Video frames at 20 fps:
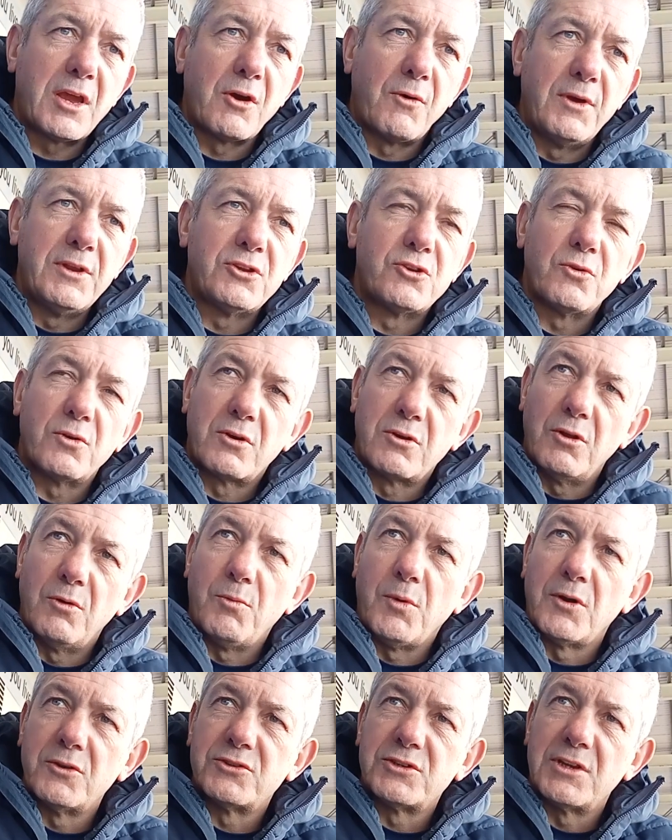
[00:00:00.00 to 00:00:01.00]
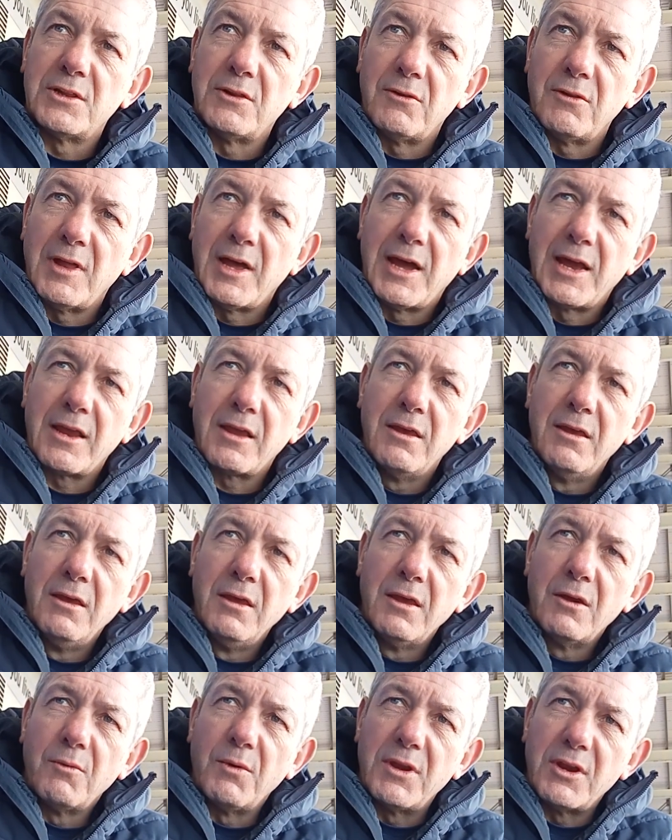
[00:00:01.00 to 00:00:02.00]
you go into a club, what does it look like?
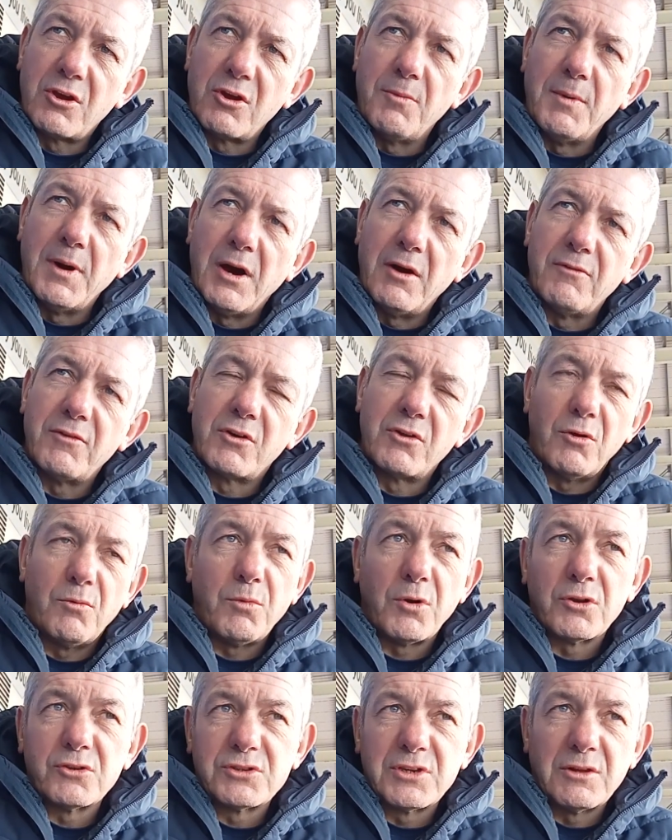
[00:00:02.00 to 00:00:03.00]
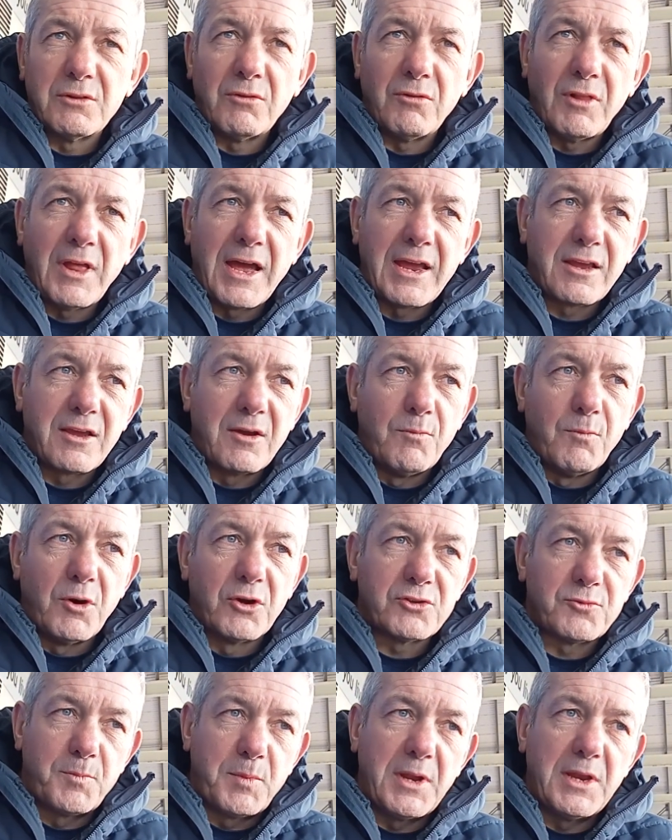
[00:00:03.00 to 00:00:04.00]
When you come out of a club, what does it look like? And
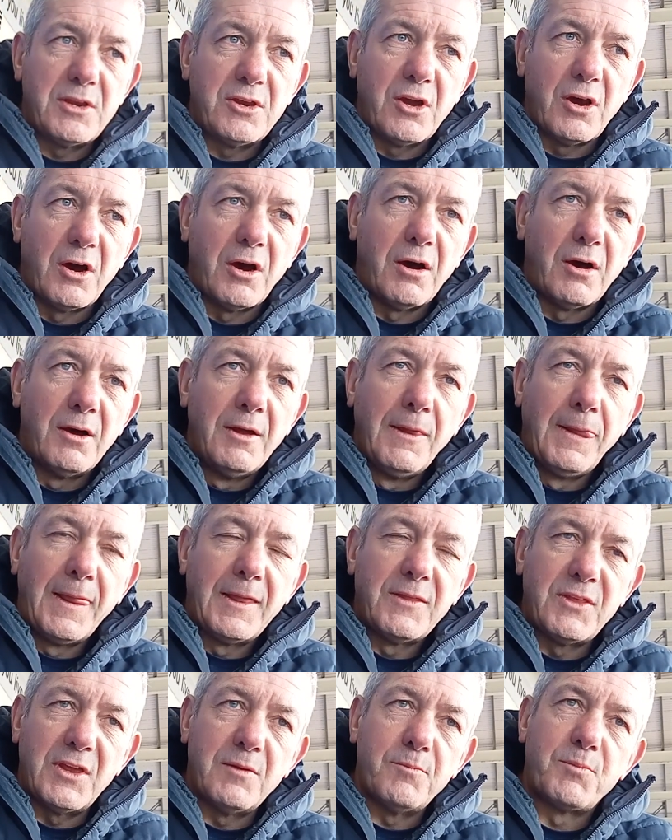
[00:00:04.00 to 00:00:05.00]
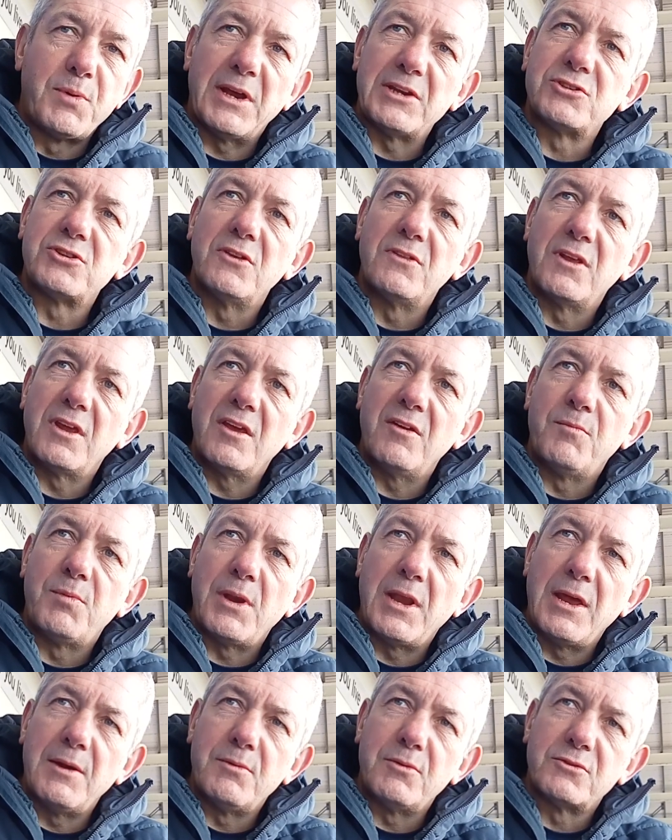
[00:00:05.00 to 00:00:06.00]
what's been the impression that you've
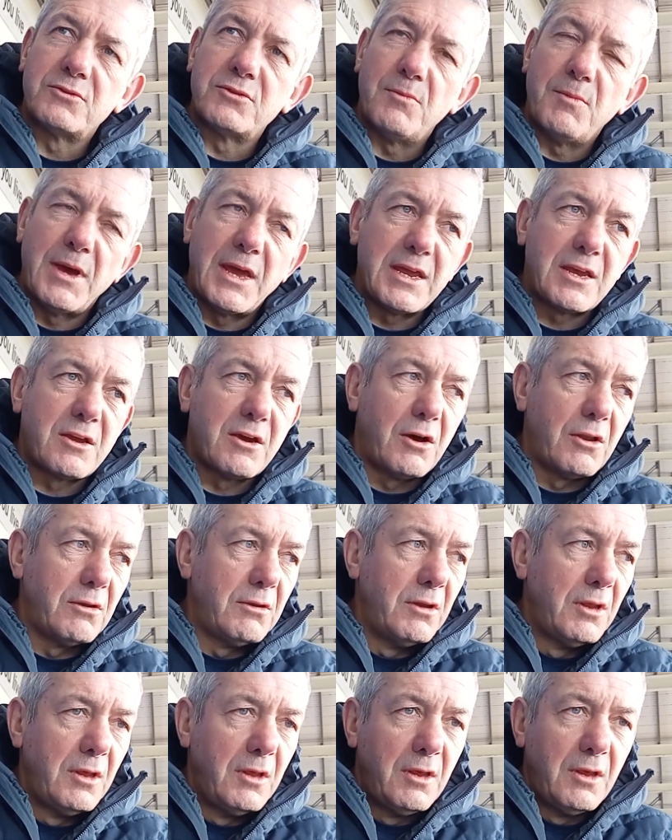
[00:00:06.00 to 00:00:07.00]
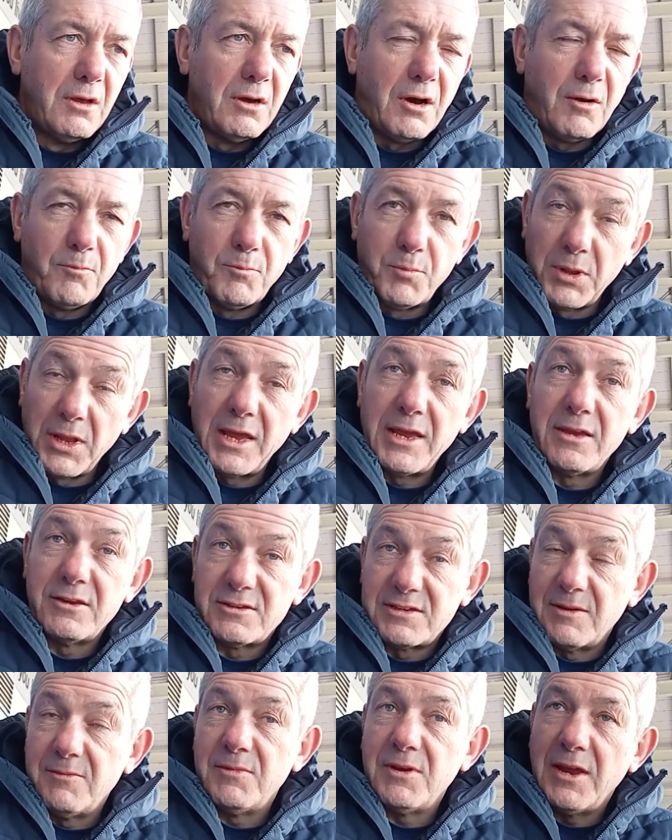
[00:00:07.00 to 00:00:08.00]
been able to make on
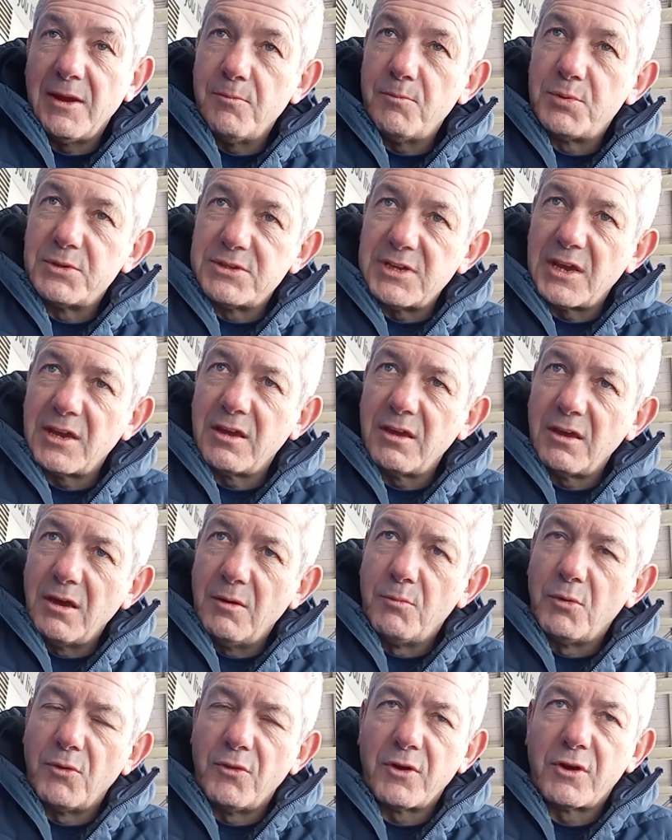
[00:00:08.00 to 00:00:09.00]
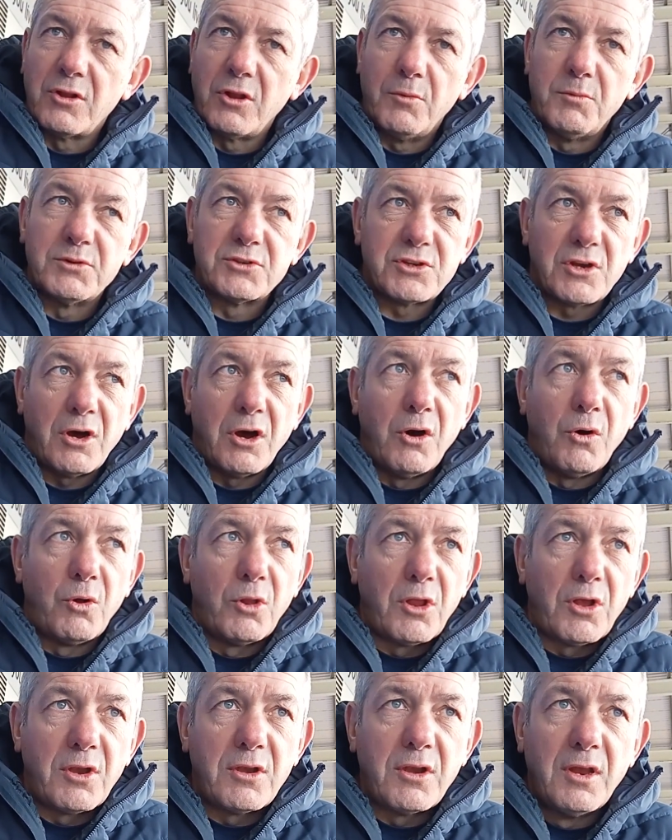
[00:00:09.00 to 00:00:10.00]
players in particular, but the club as a
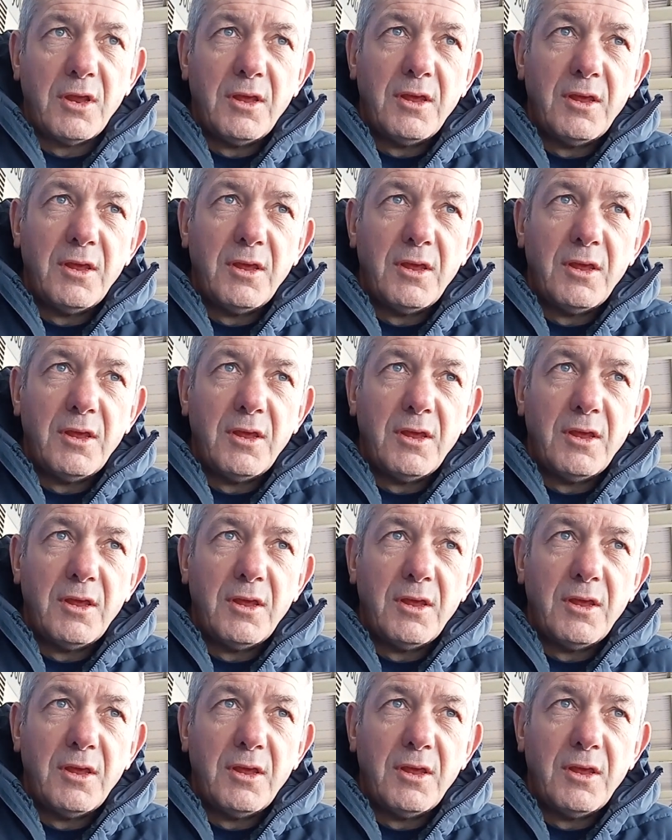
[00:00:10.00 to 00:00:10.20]
whole. And